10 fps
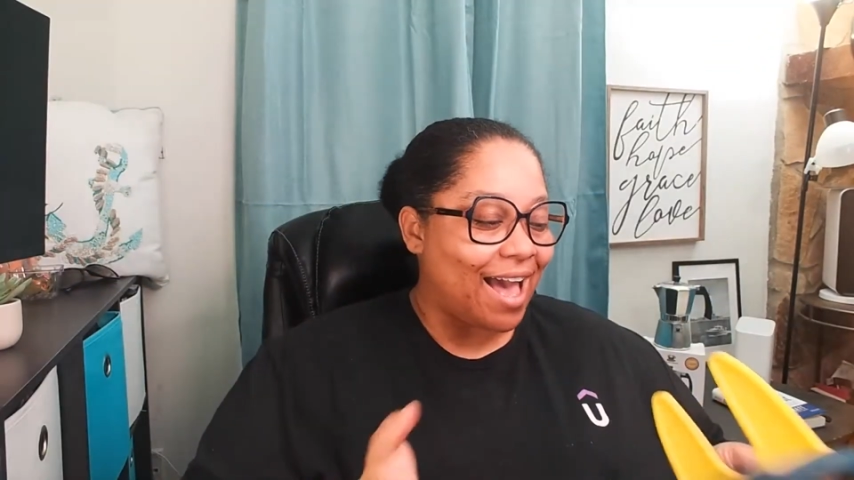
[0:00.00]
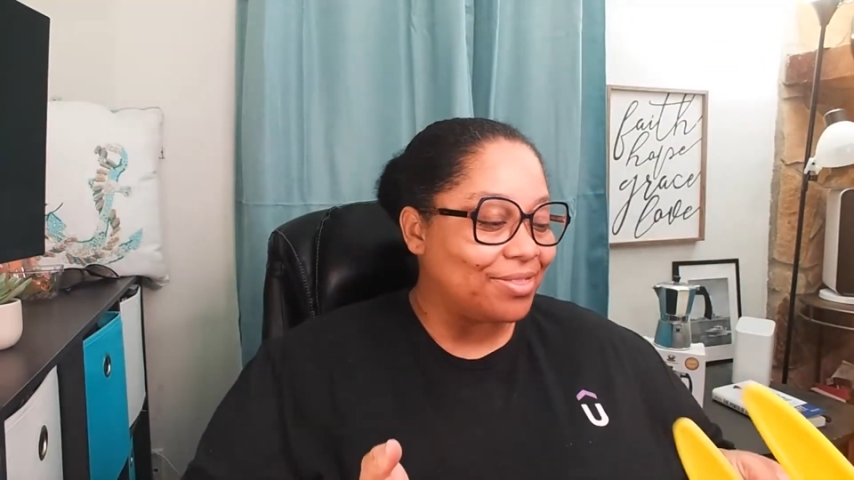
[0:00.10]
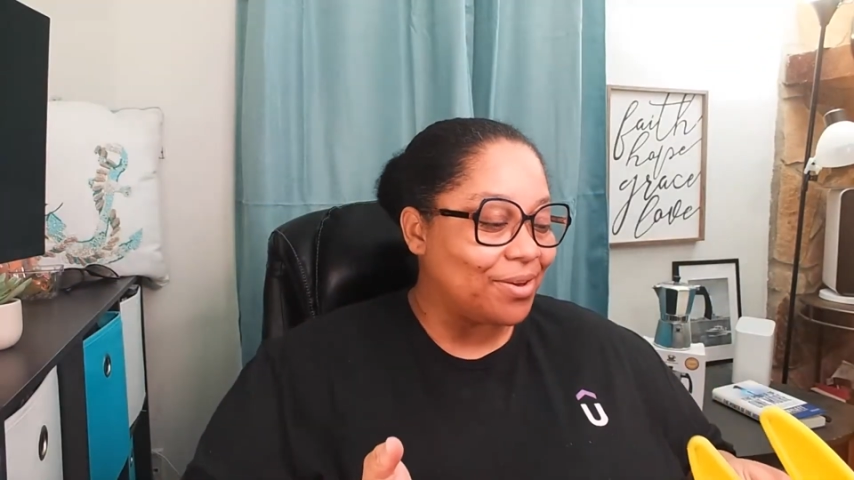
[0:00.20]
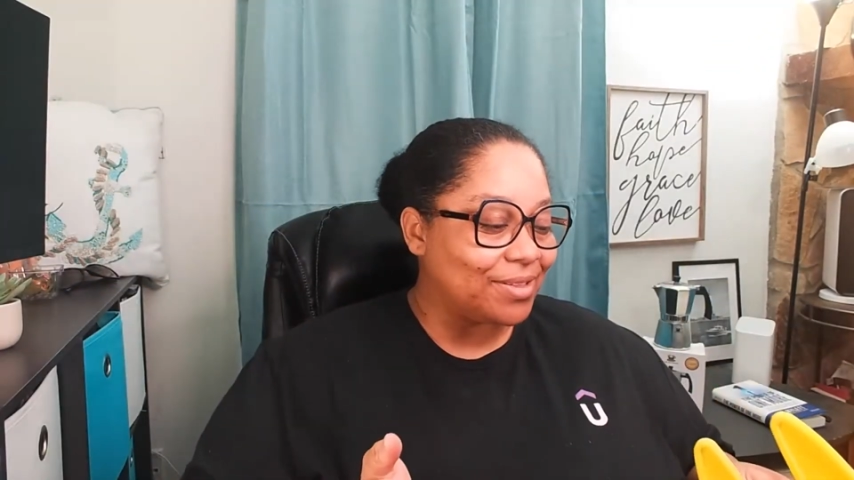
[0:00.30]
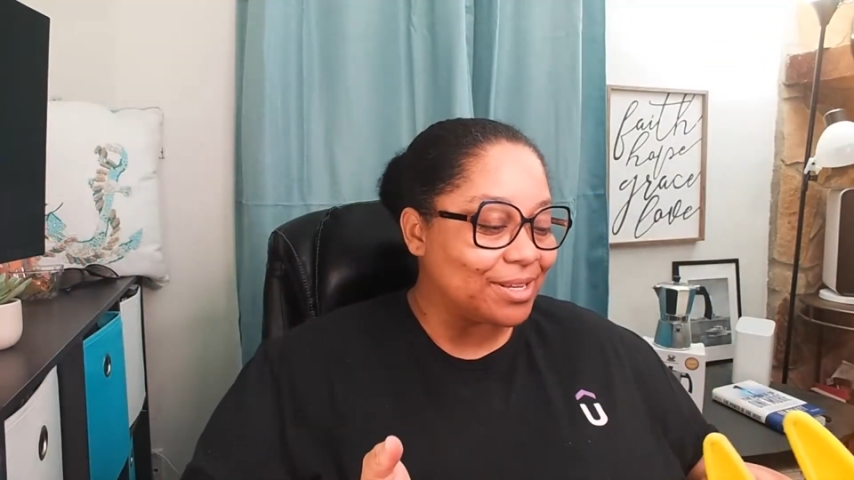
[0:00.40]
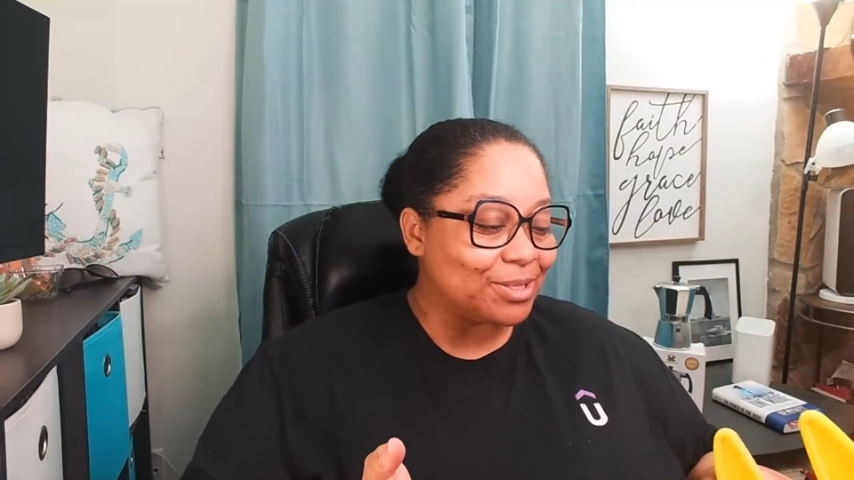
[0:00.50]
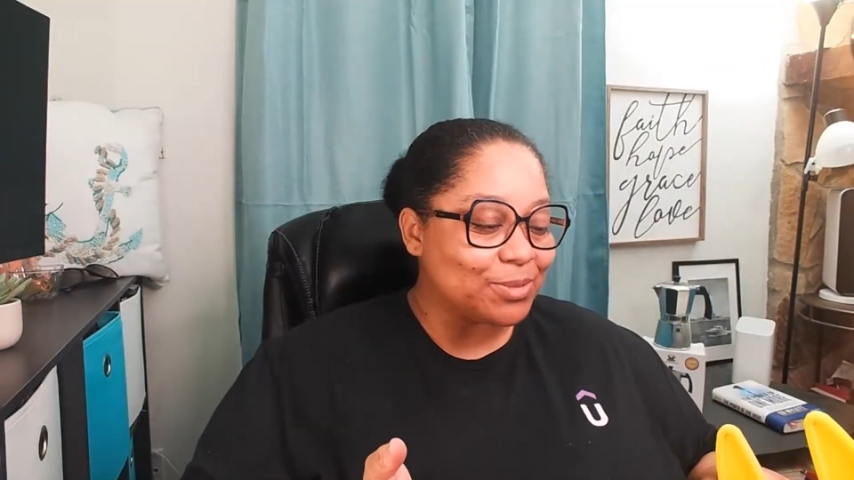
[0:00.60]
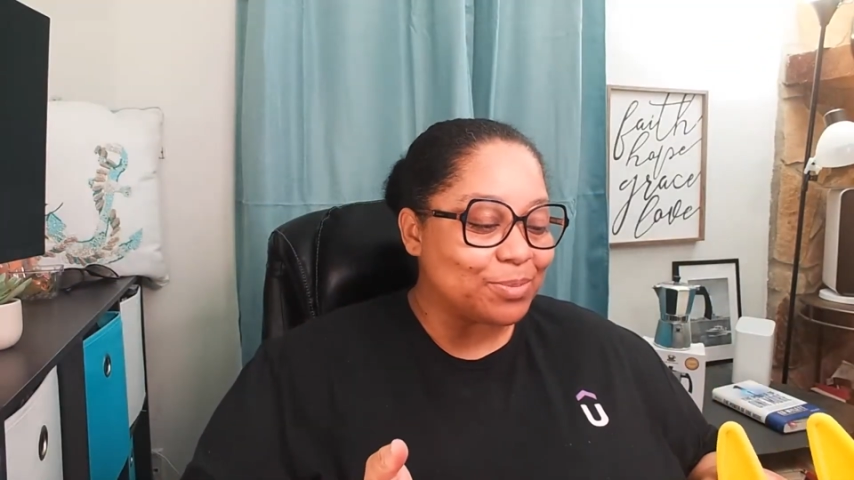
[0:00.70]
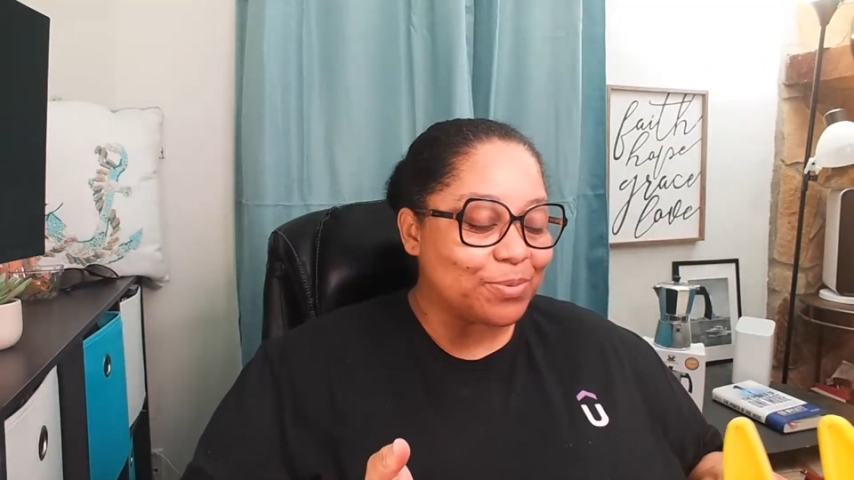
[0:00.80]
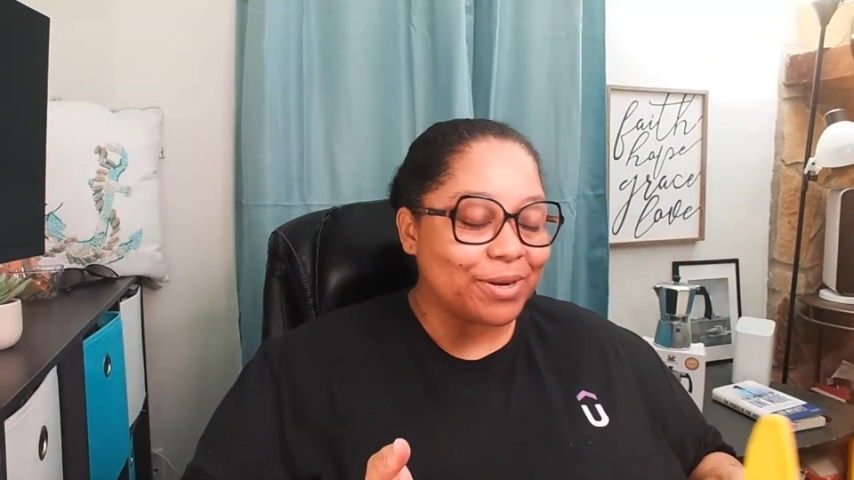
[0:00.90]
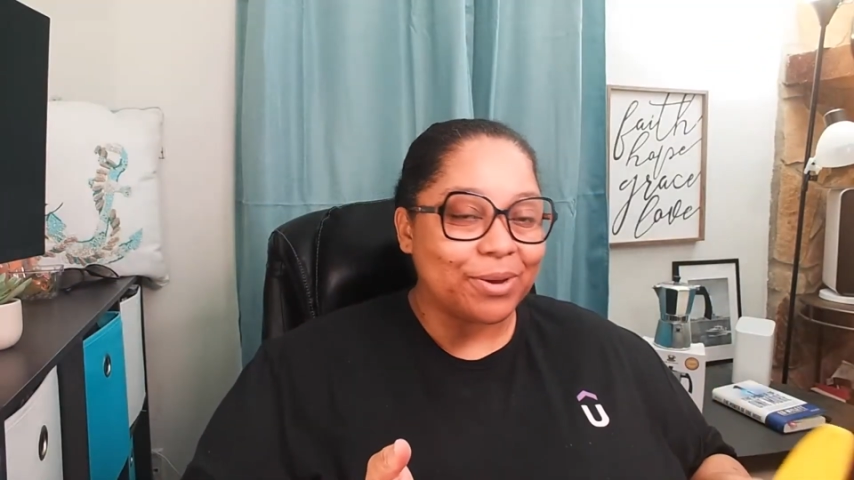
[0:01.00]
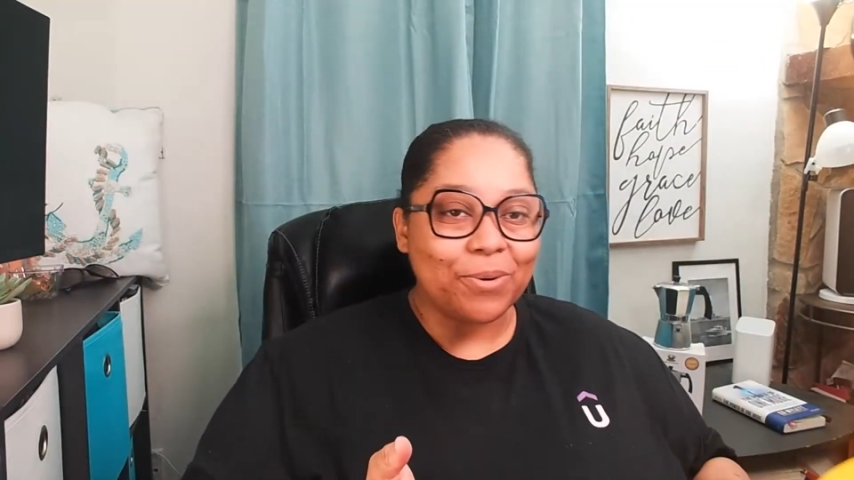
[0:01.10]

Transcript: I thought this was pretty